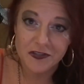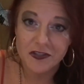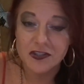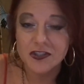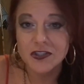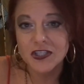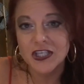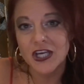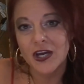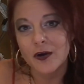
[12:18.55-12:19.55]
to the
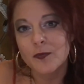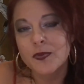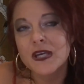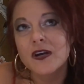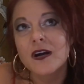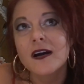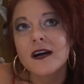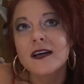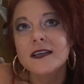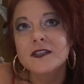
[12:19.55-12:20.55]
studio
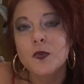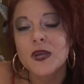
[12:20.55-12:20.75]
because